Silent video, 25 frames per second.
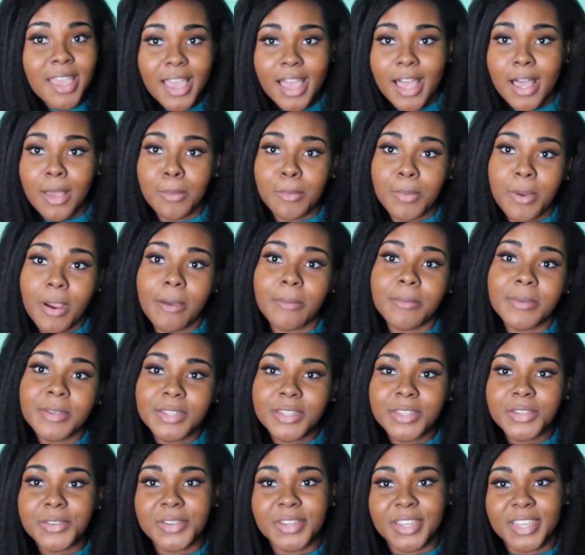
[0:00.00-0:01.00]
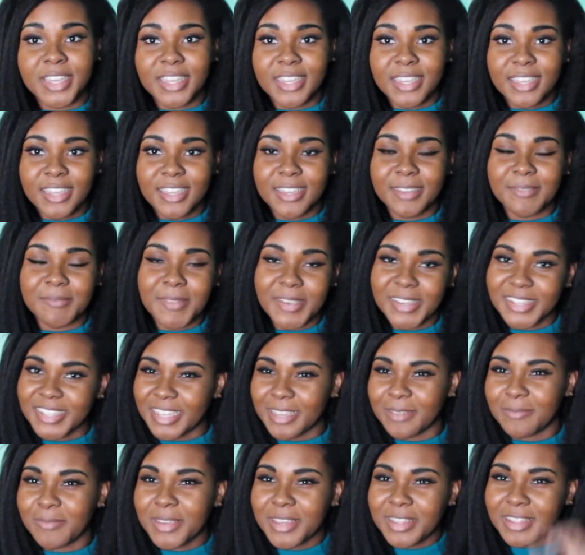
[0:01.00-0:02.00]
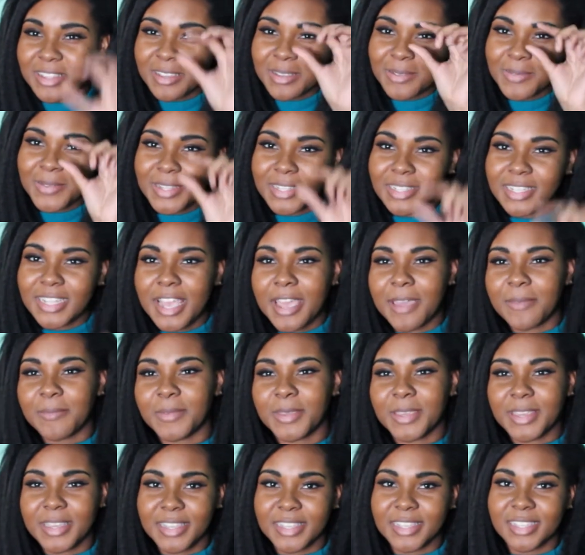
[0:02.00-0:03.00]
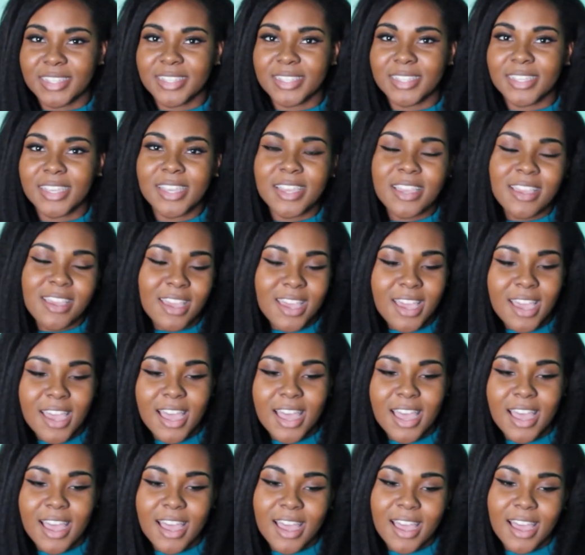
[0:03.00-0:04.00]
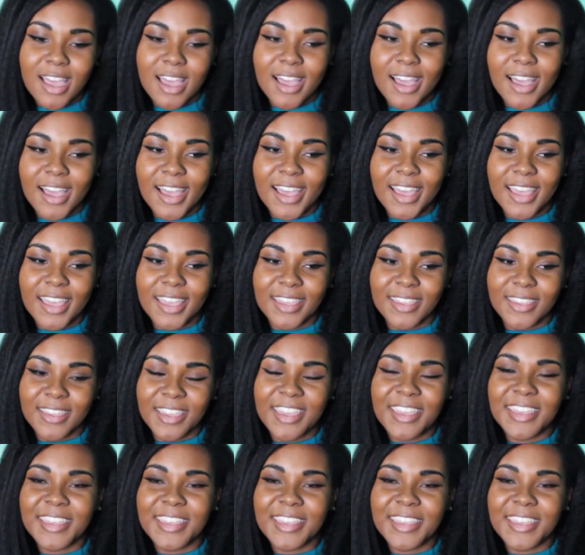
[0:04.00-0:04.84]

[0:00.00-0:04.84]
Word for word: I'll probably do it. It might take me a little bit of time because I